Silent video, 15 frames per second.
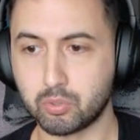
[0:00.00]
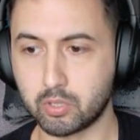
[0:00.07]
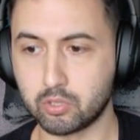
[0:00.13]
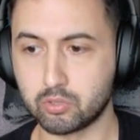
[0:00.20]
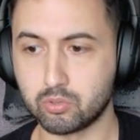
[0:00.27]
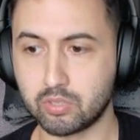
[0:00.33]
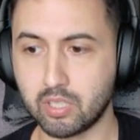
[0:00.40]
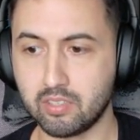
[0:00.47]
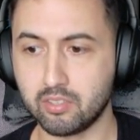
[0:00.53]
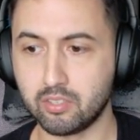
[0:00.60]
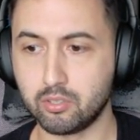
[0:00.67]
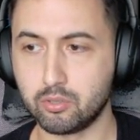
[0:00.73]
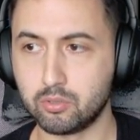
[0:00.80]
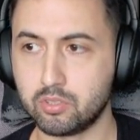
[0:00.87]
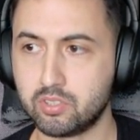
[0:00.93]
we go to
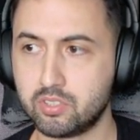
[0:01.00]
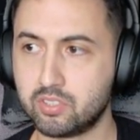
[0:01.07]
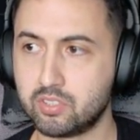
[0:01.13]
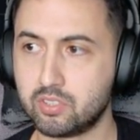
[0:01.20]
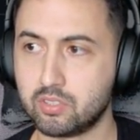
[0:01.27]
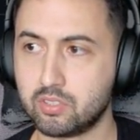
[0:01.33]
downloads,